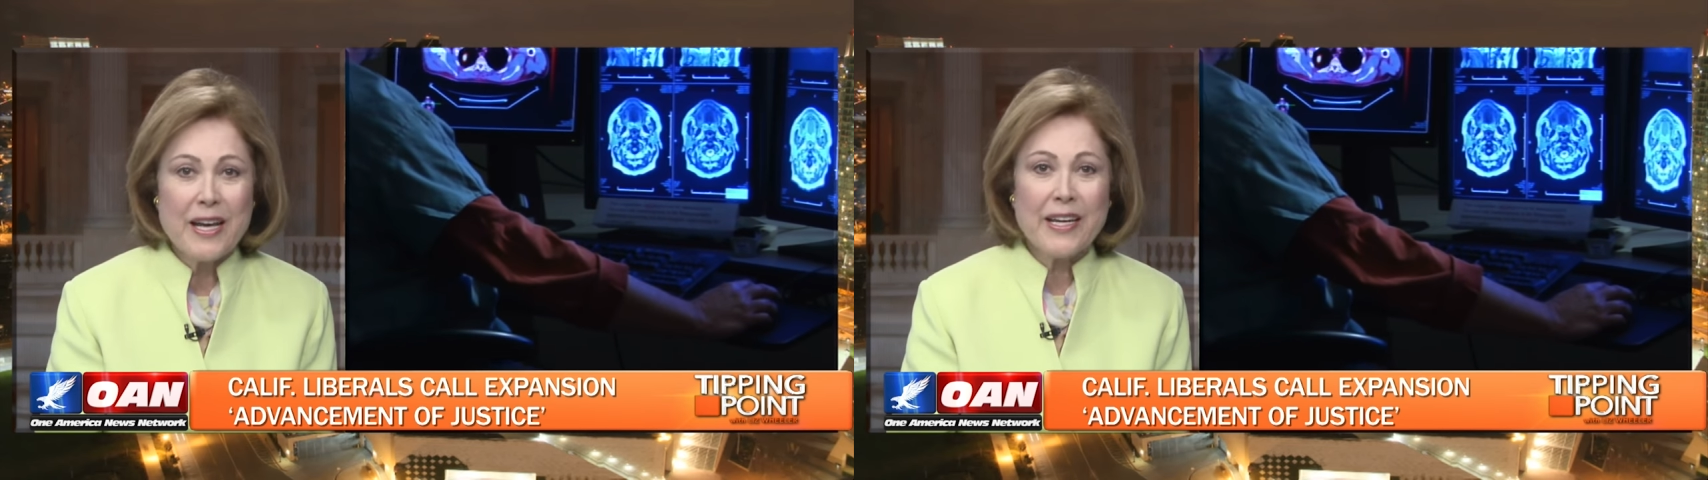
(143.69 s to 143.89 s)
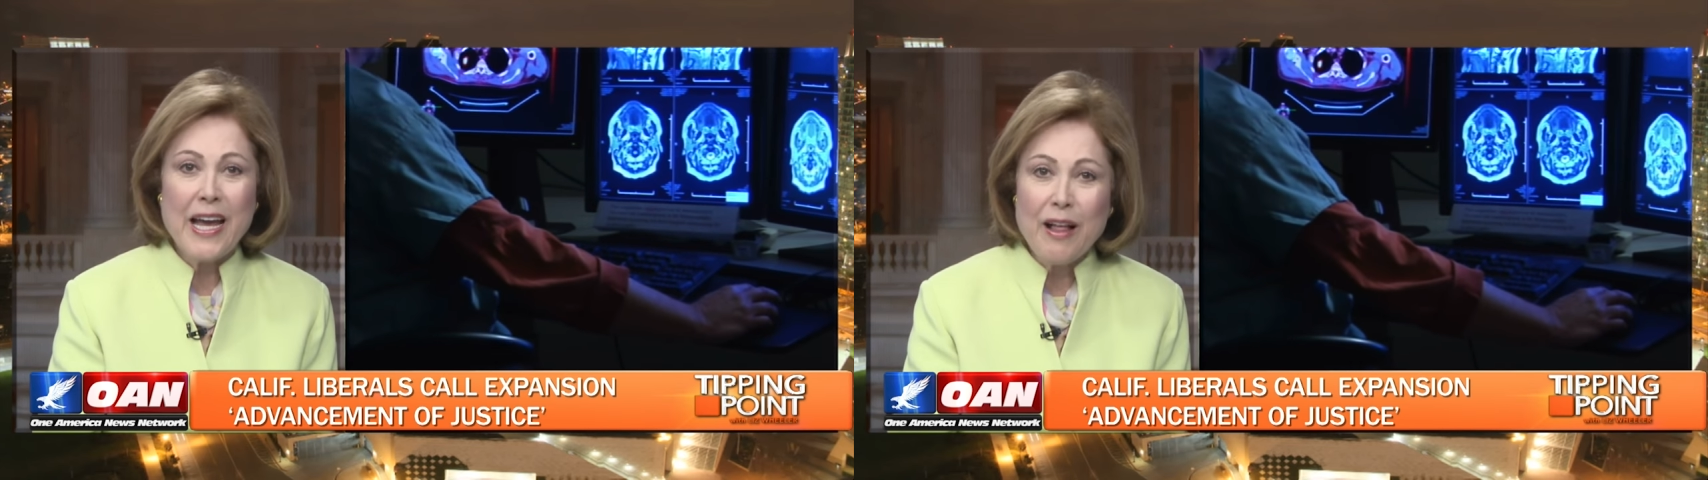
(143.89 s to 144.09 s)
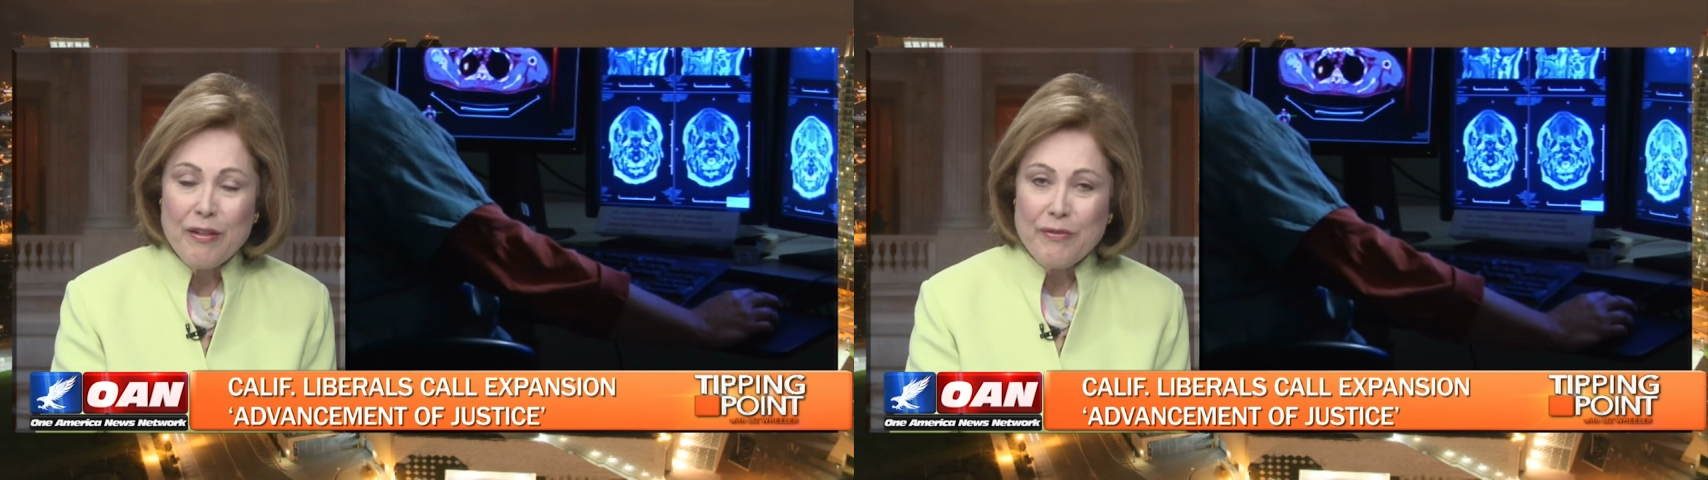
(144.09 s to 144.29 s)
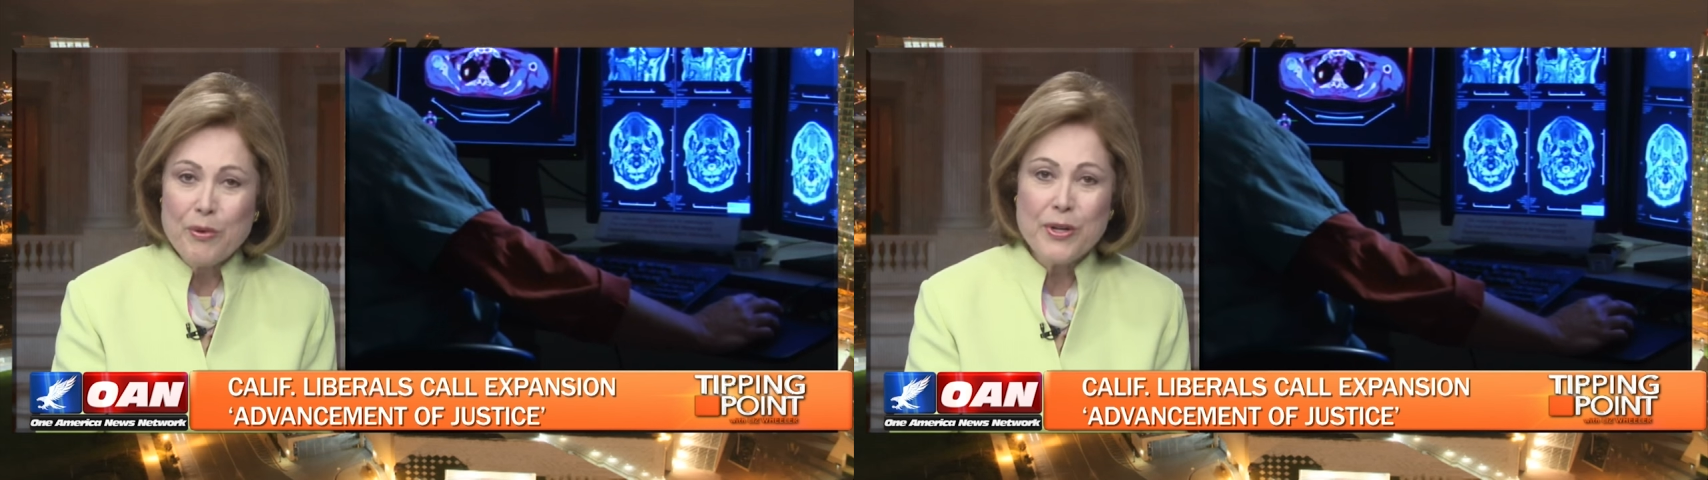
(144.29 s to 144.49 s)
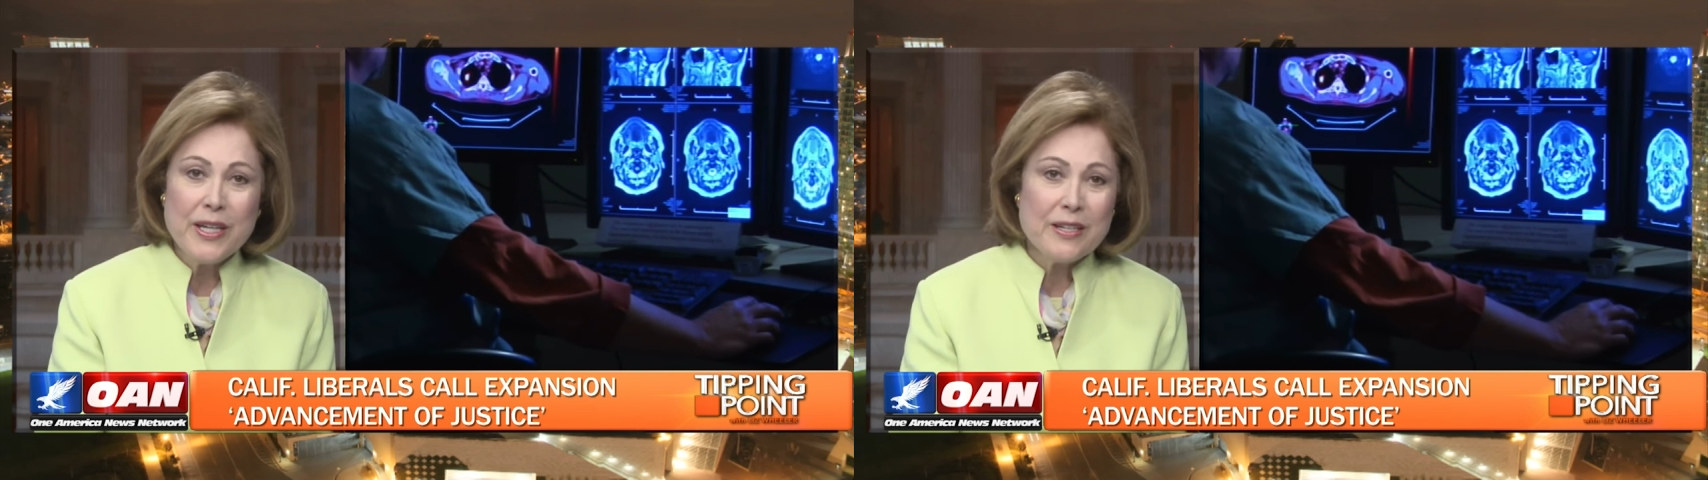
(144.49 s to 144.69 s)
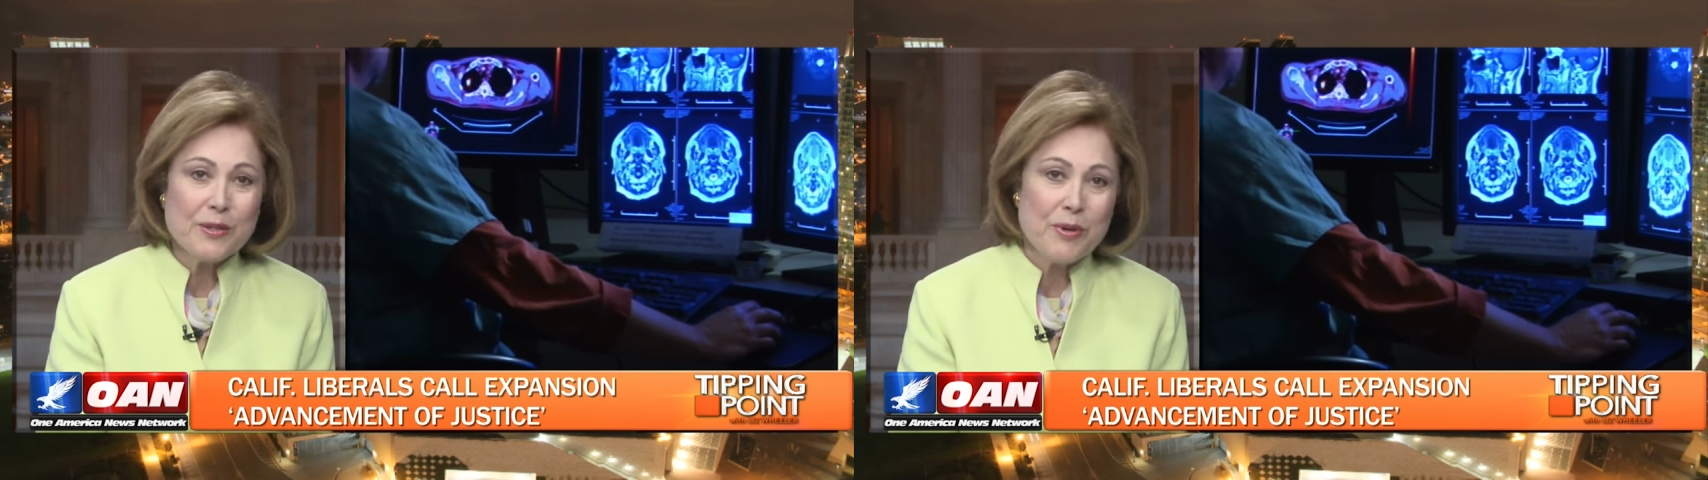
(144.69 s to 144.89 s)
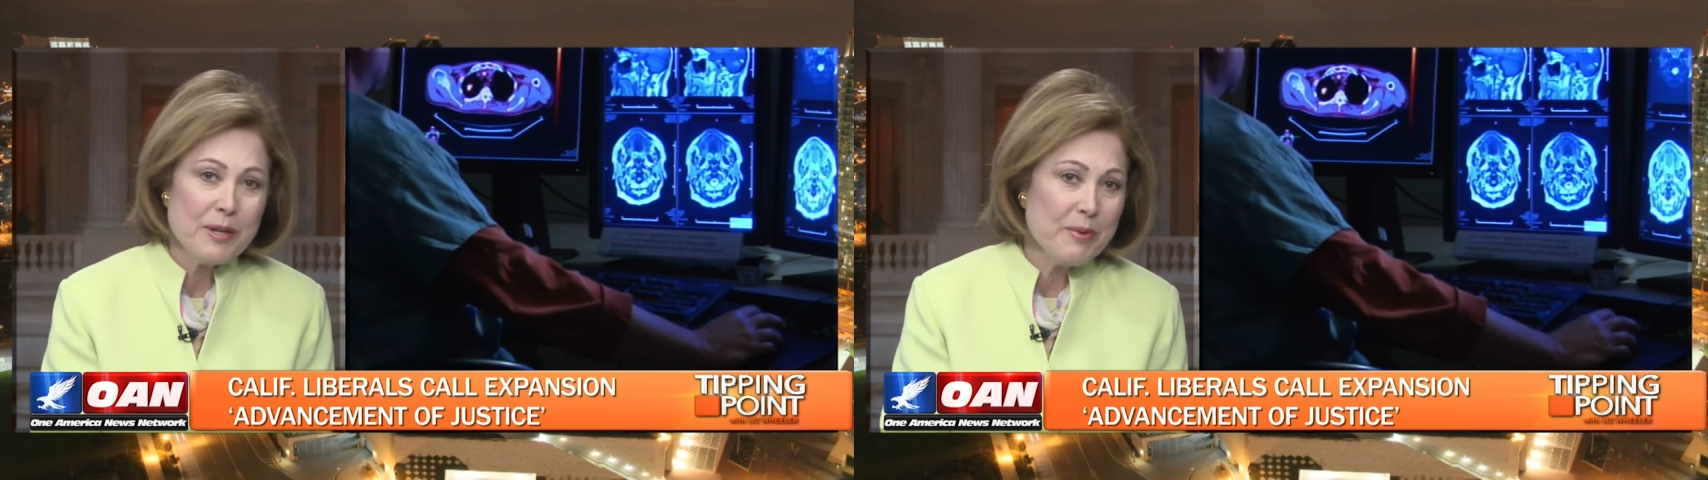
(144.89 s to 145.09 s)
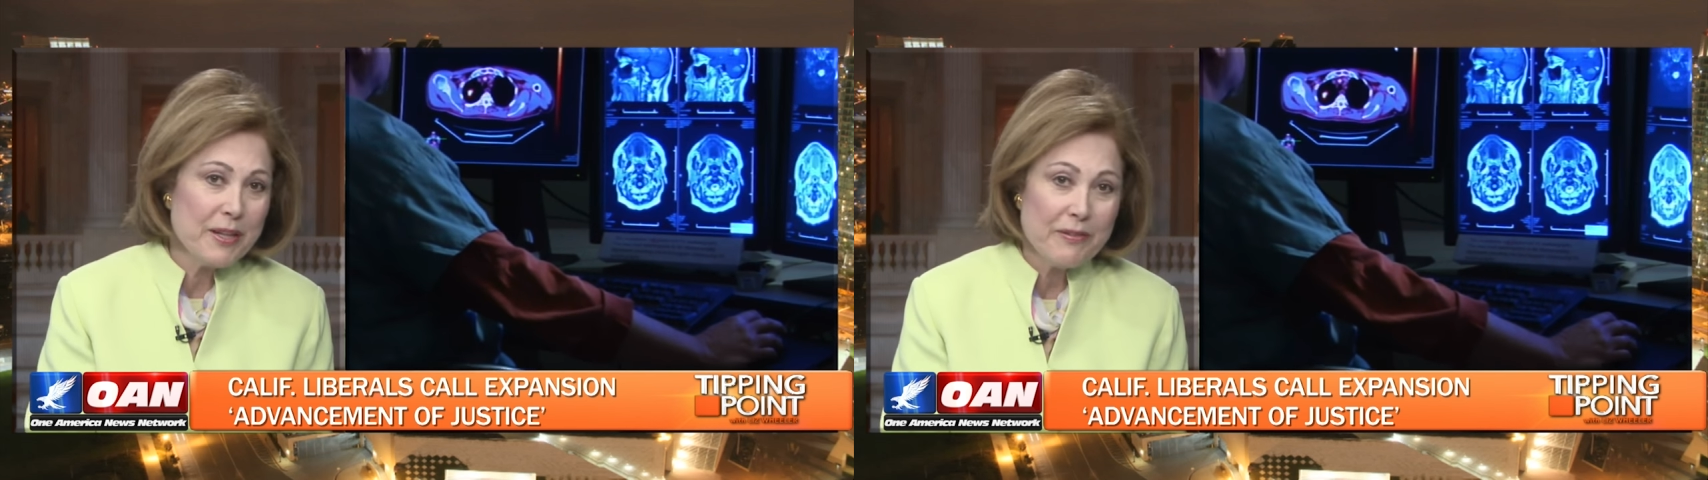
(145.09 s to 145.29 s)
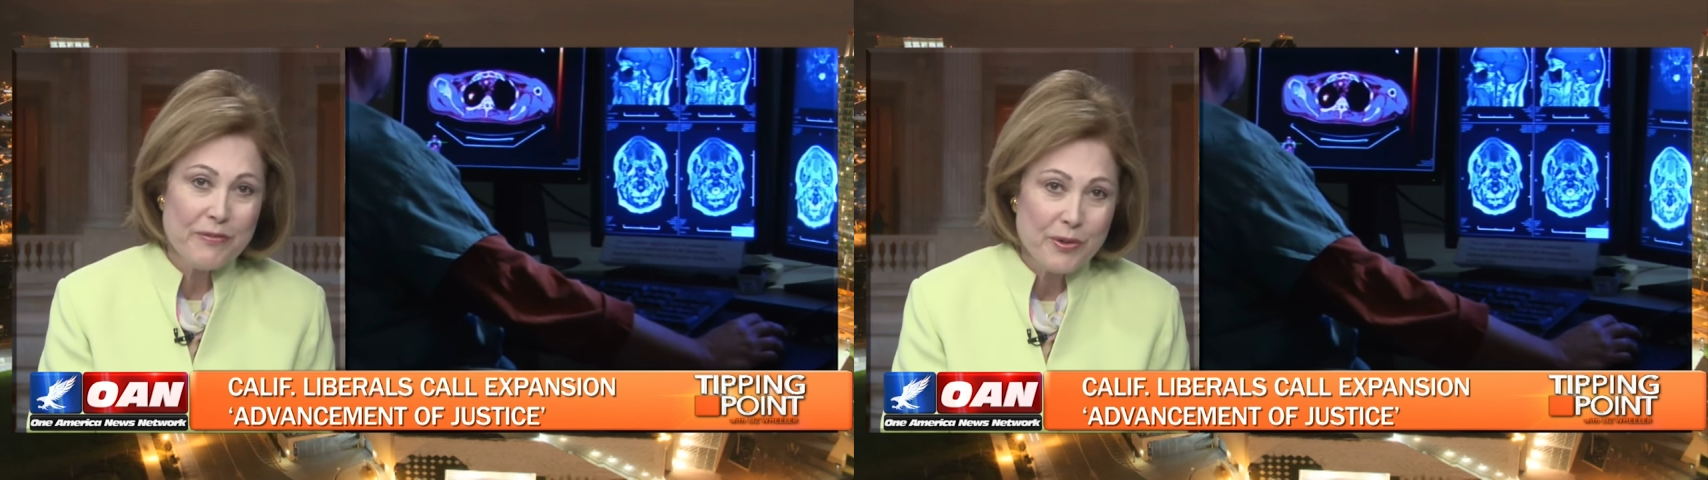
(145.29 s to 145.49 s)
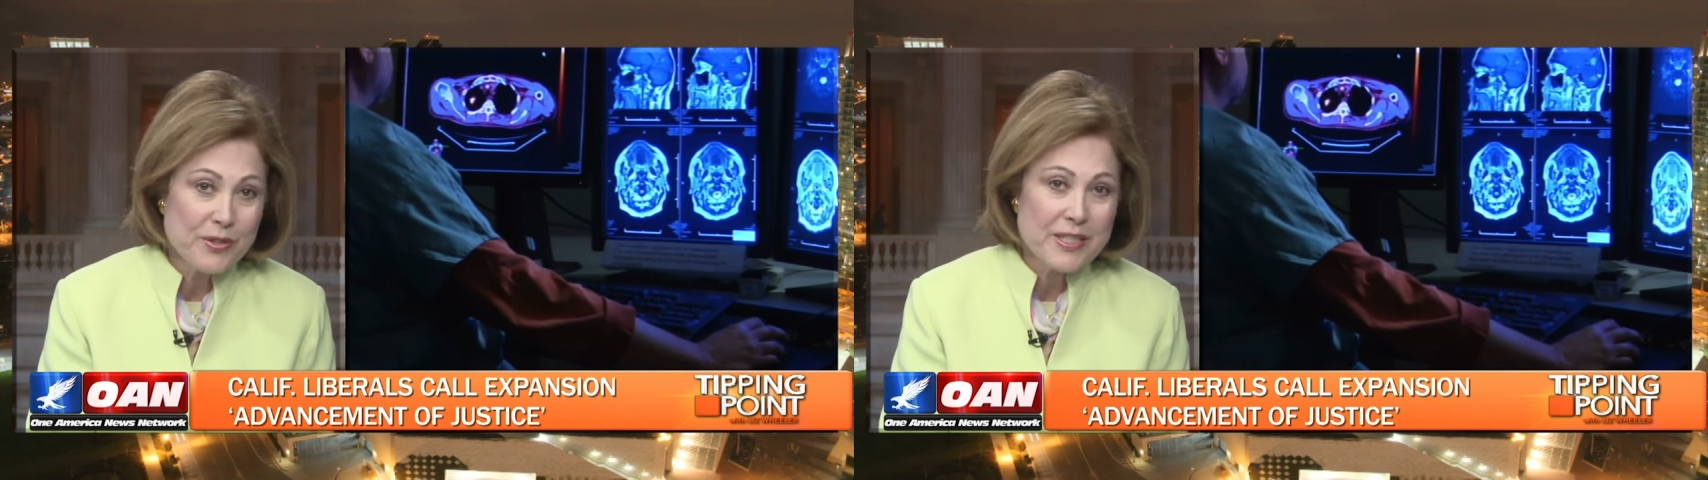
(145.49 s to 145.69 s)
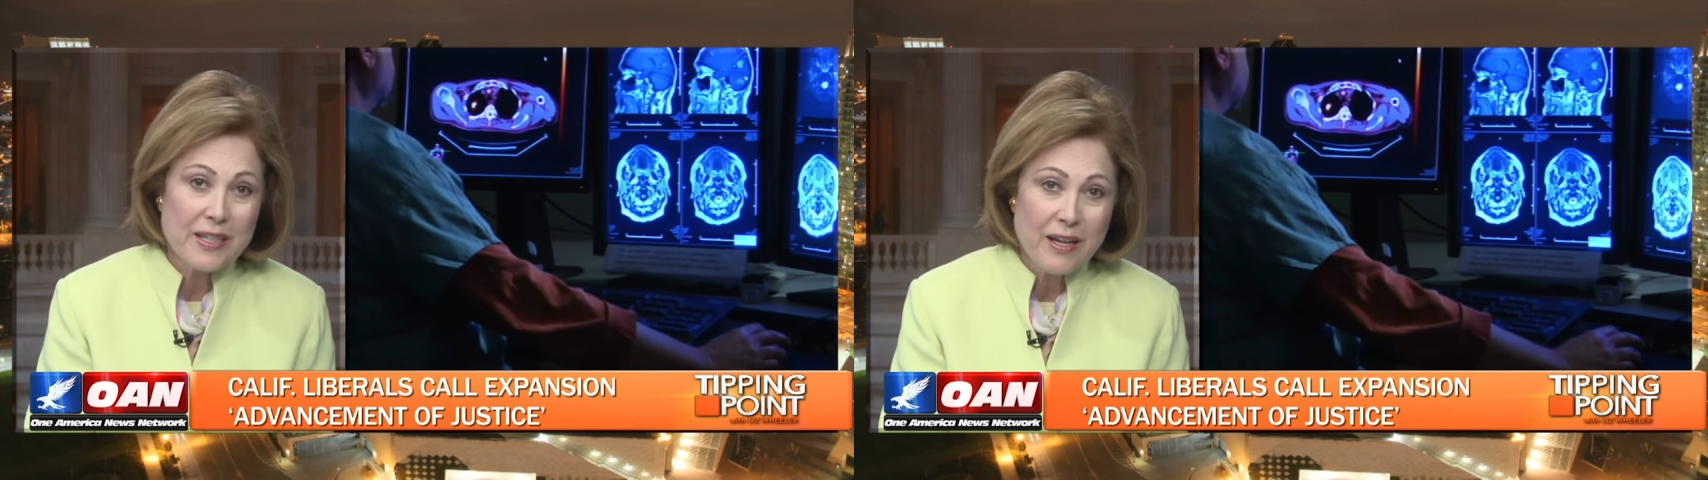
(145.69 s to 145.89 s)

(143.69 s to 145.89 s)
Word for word: California is going to be the first right.